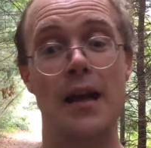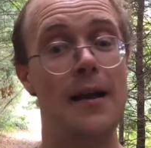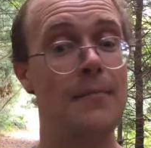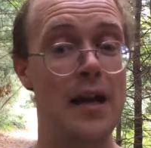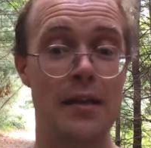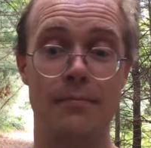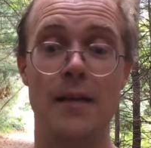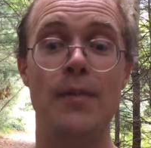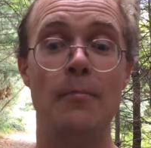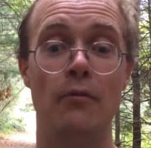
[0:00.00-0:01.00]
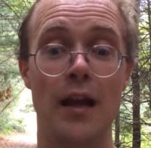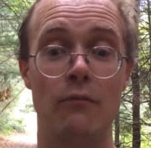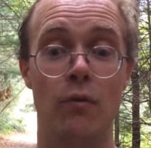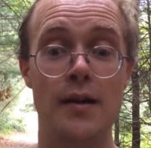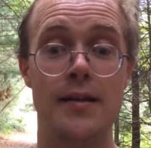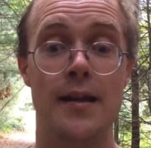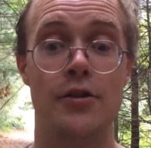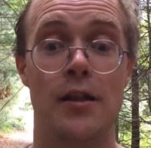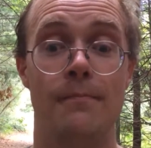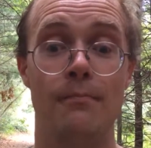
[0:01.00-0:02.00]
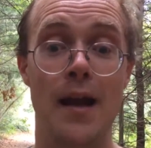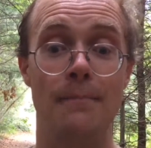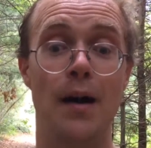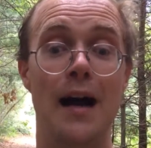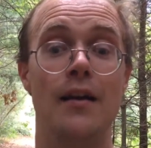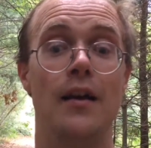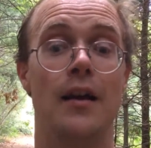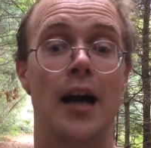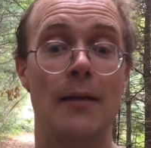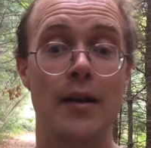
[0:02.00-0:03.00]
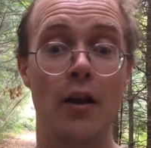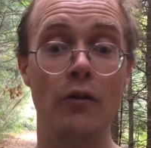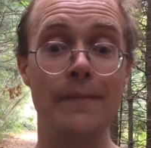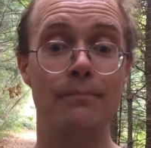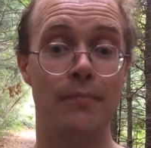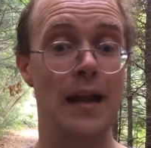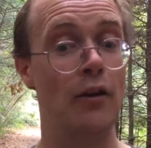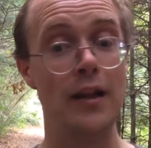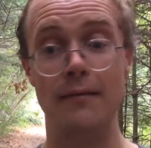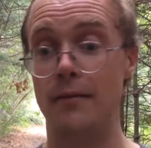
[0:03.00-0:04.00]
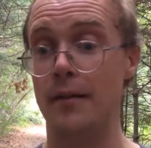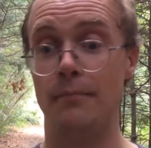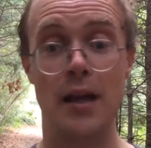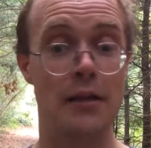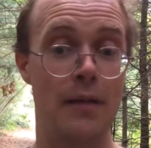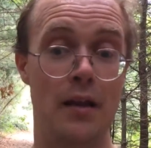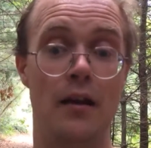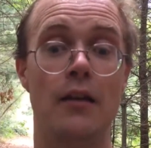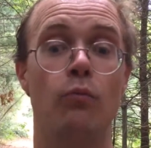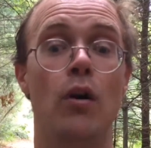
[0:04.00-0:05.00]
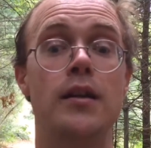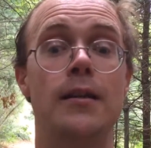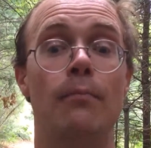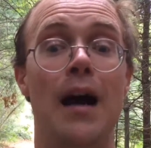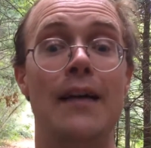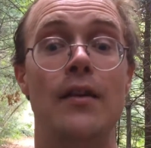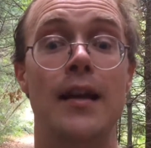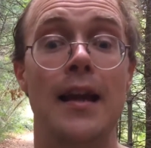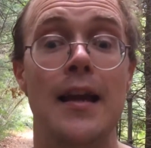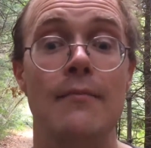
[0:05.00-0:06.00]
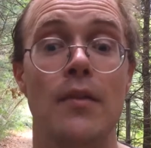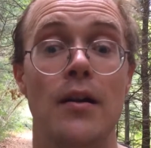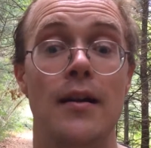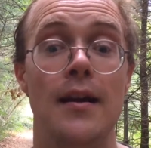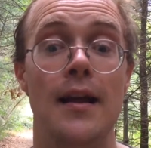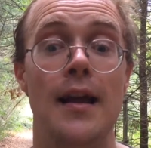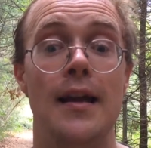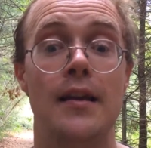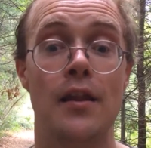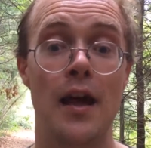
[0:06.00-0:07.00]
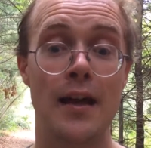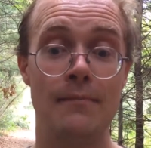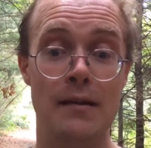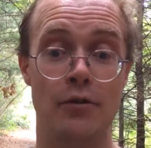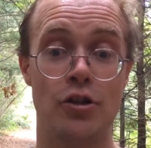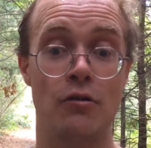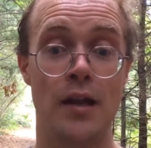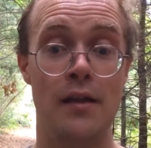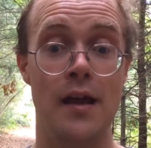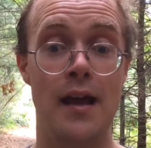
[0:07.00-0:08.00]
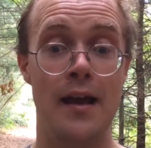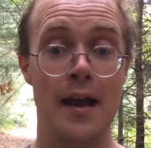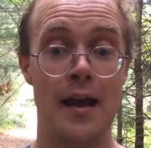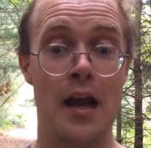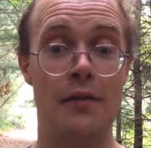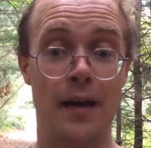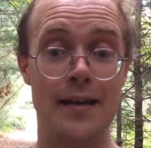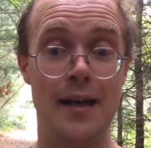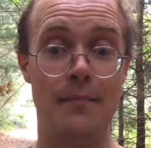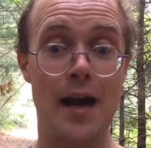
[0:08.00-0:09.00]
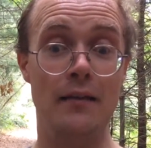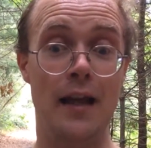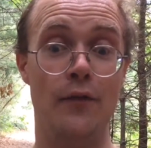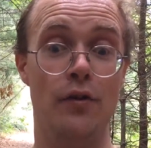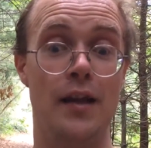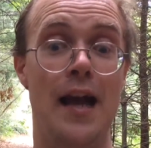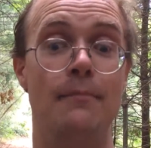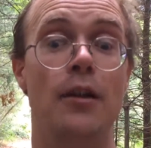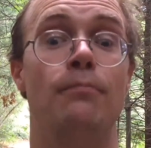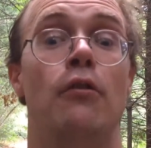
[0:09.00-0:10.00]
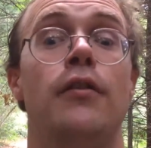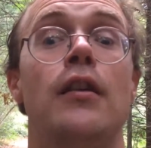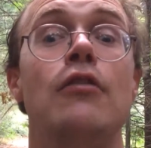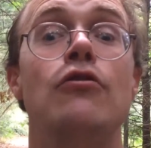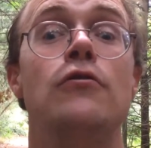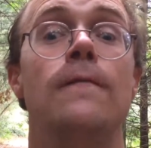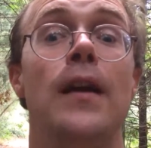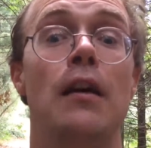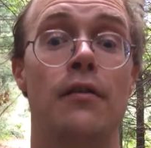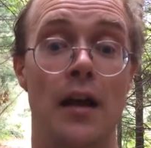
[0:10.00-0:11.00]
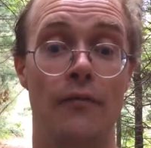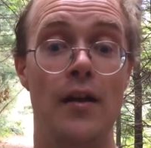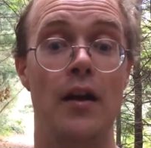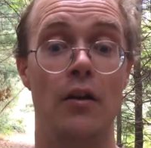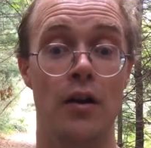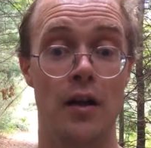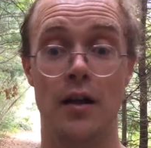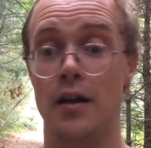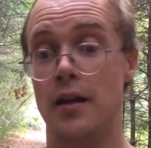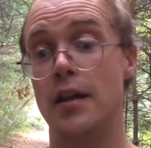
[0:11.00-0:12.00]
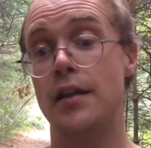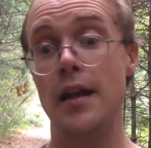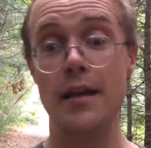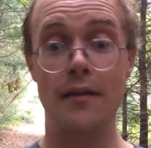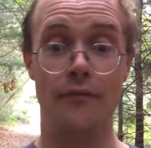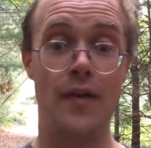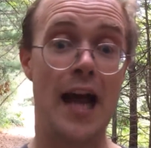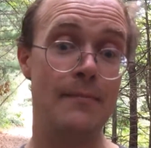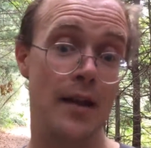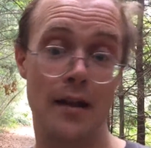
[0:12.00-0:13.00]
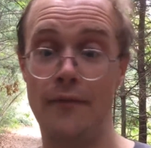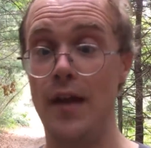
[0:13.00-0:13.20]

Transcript: makes me people like want to just buy. I mean, it only makes me like want to buy the game, and so I can be able to showcase, hey, here's what I did in my levels. I'm going to post the YouTube videos out there. You see, I mean,